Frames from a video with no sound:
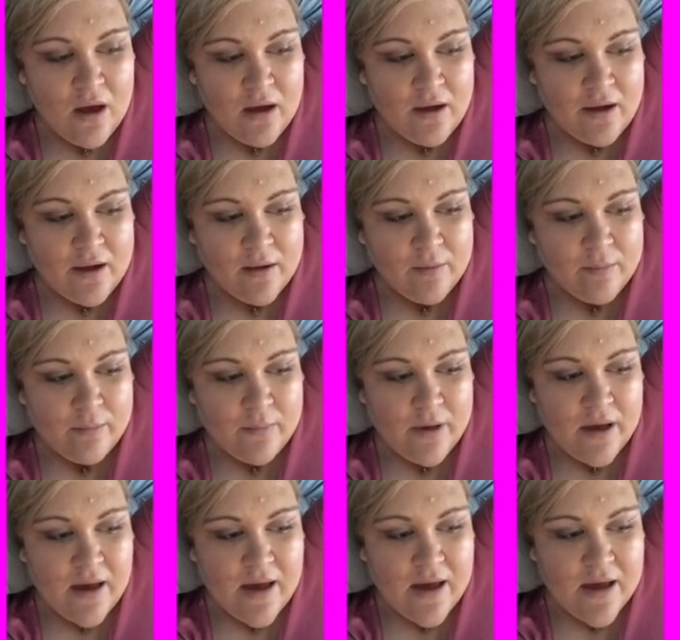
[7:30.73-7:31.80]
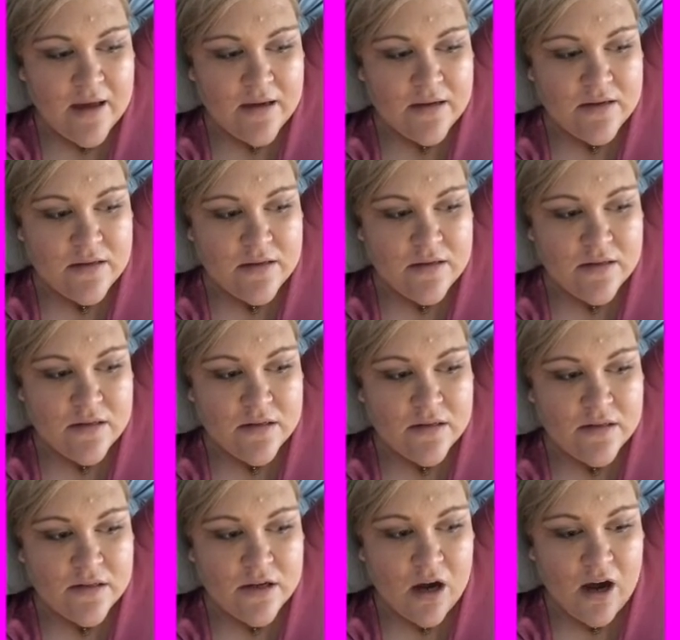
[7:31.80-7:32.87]
And
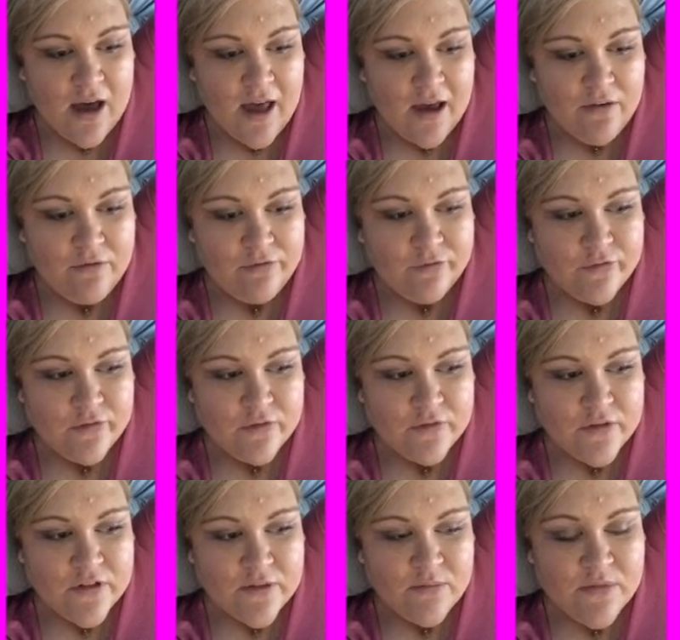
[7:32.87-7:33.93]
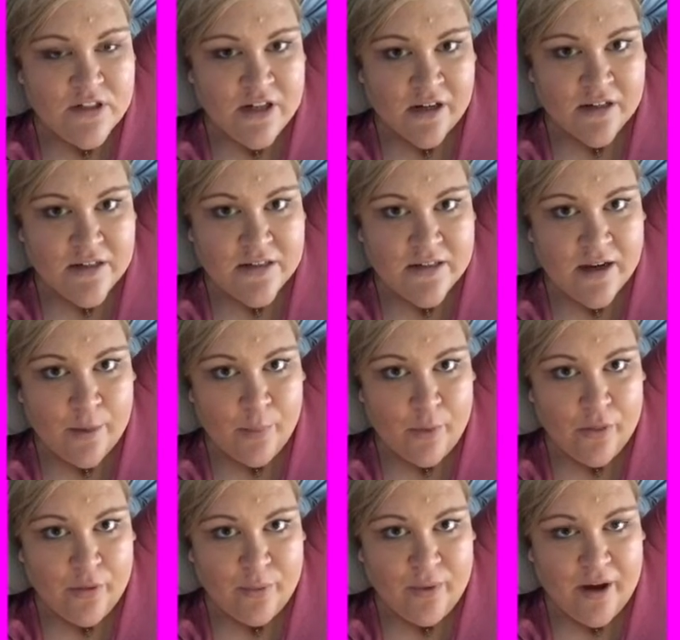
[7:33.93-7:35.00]
I have some duct tape
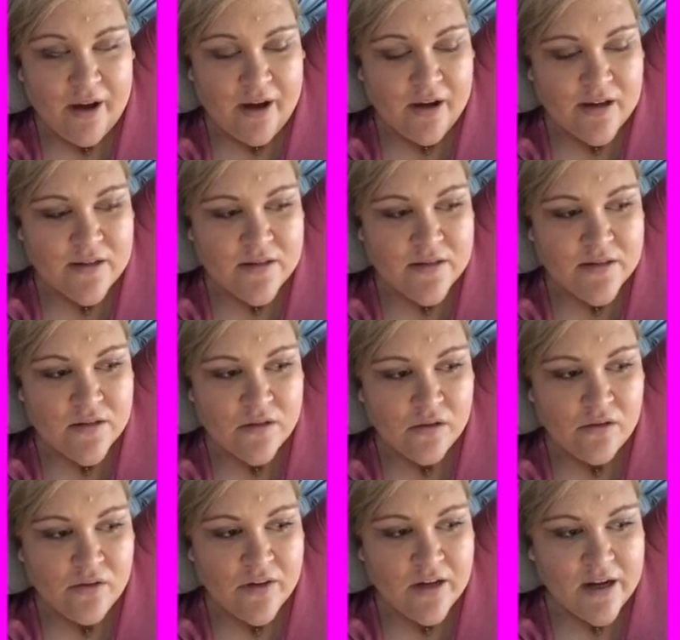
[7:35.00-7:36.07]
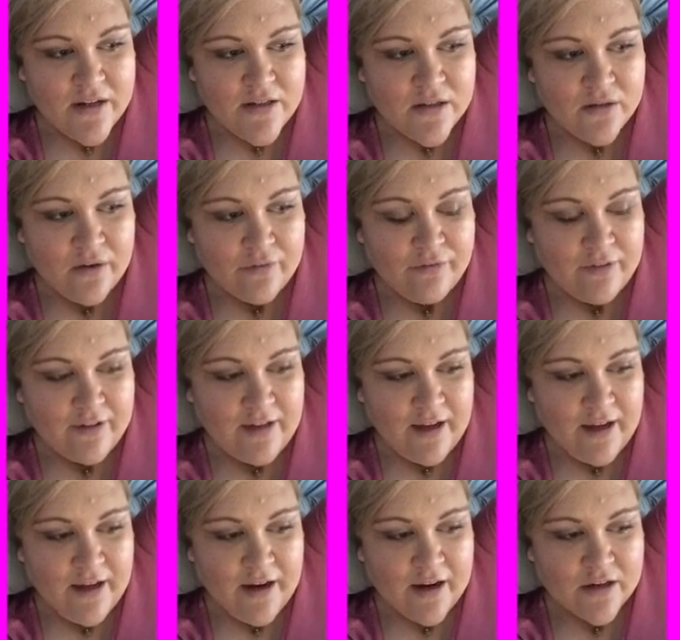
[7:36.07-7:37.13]
on the way. I stole the idea off
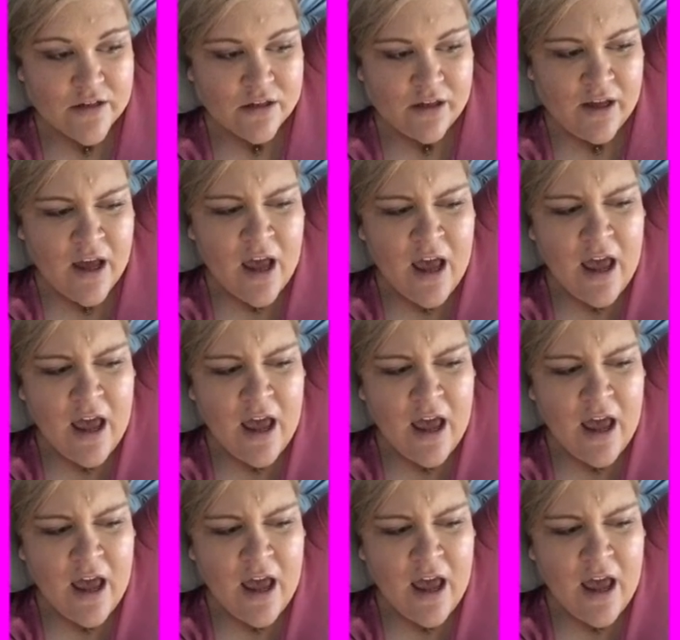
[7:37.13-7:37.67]
Leanne, actually.